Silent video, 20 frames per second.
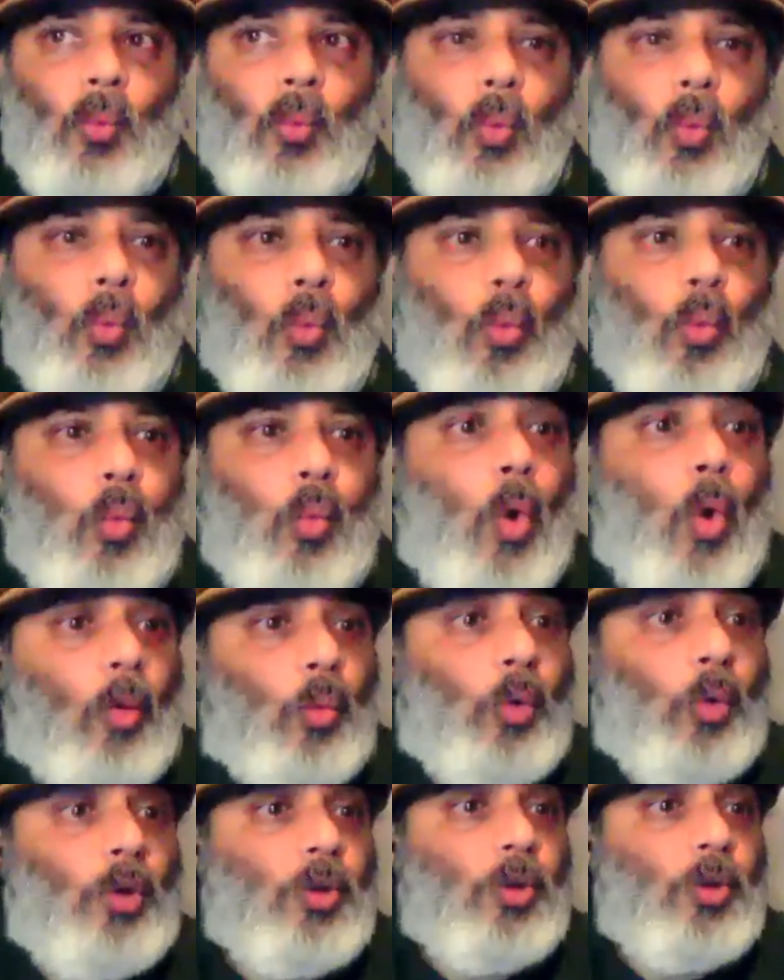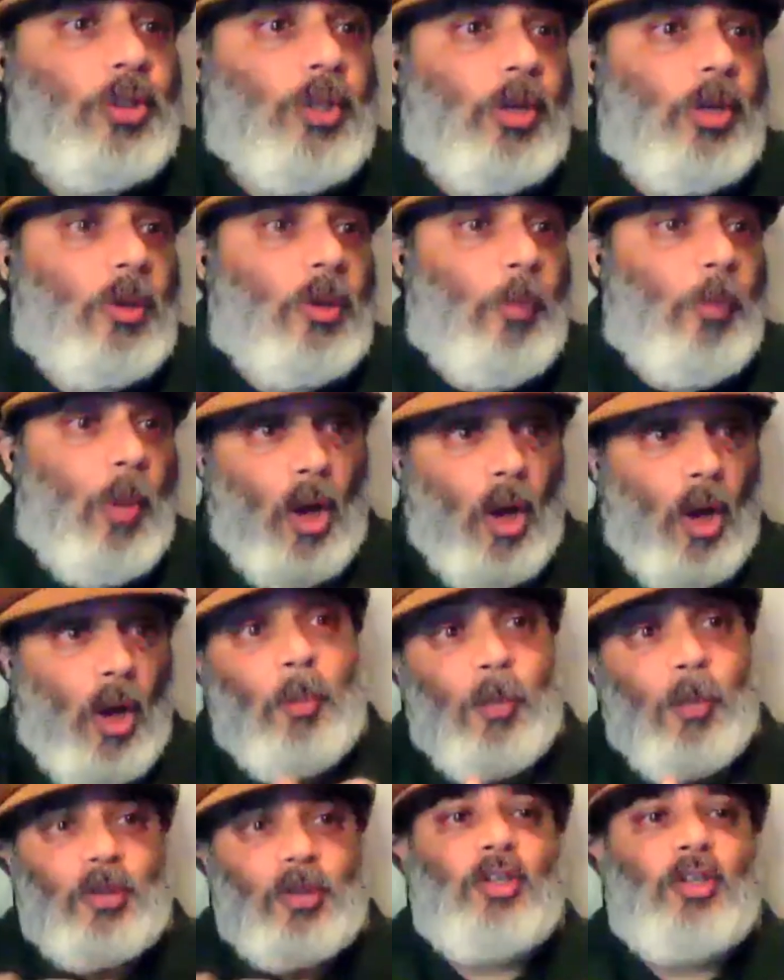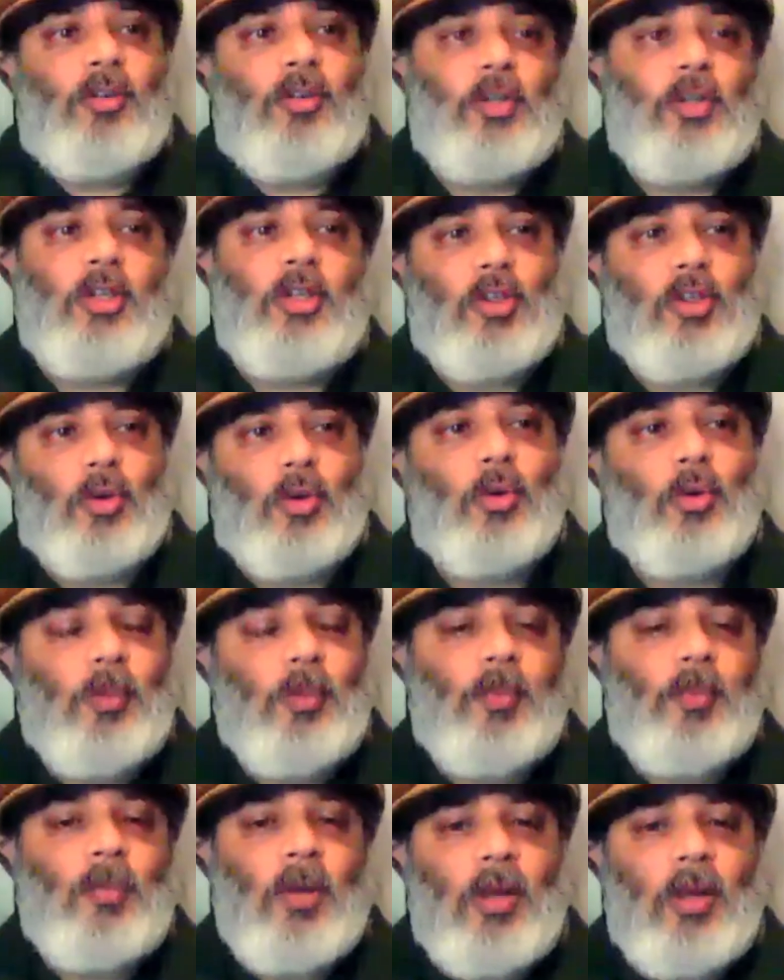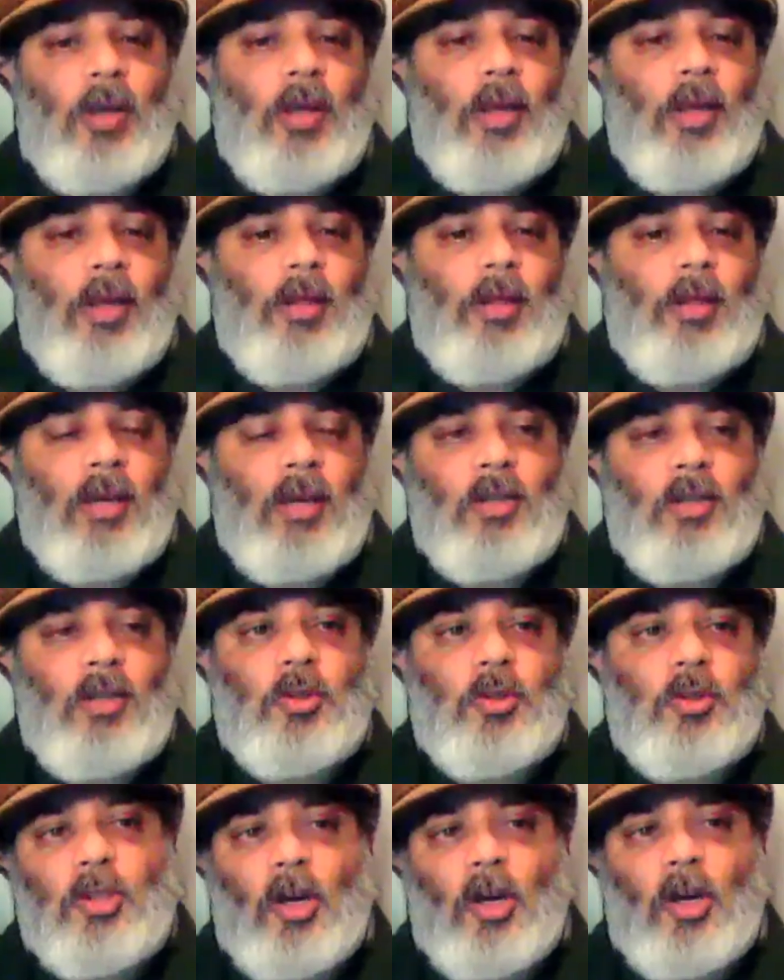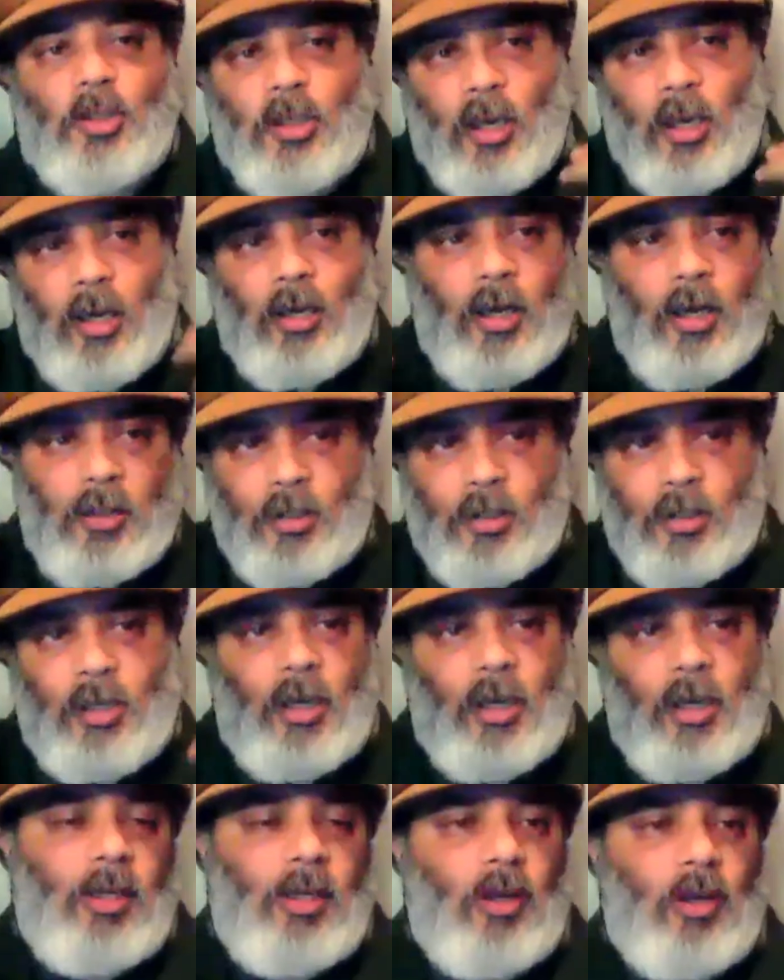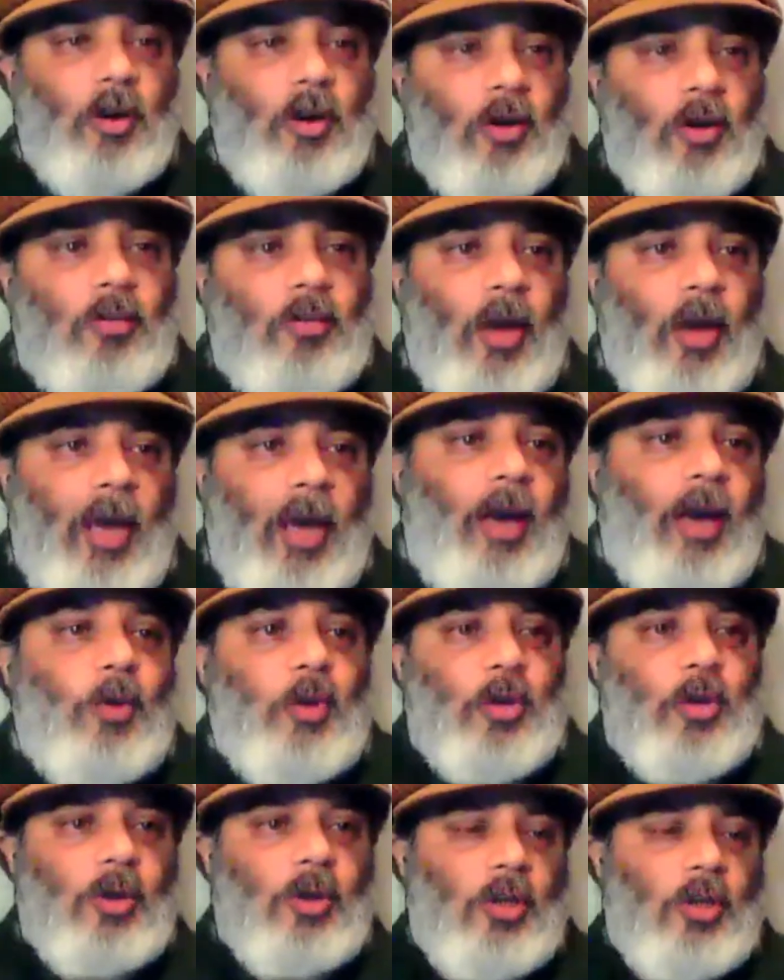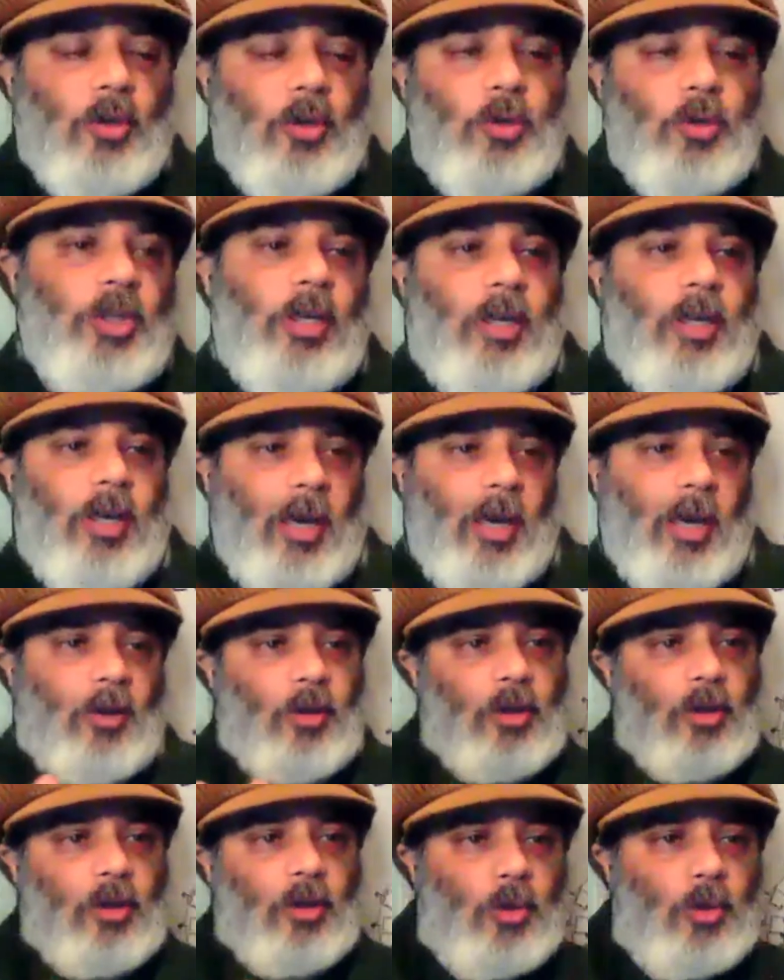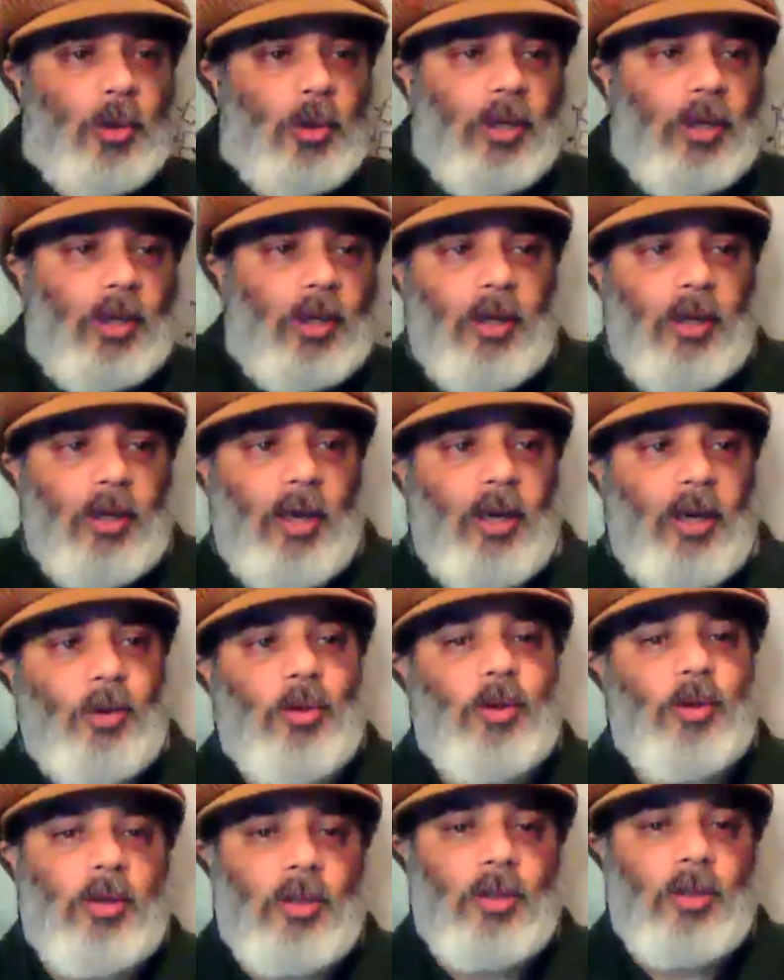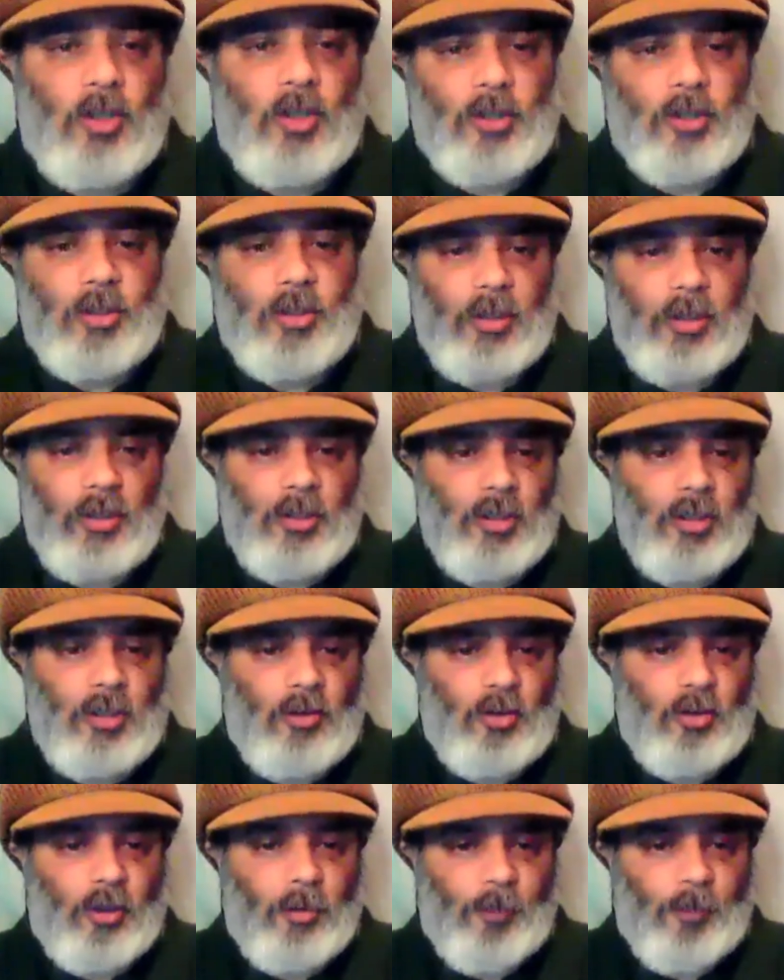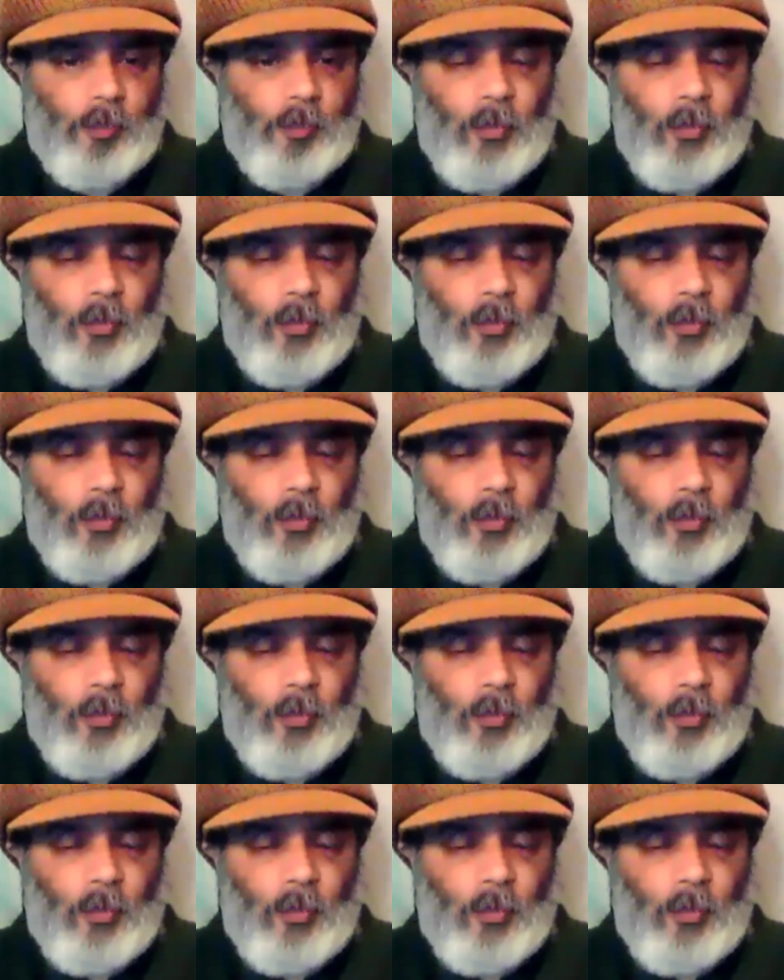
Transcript: what was the purpose of this tool, then you start to get an understanding of how you can use it and how you can tweak it and how you can adjust it, et cetera.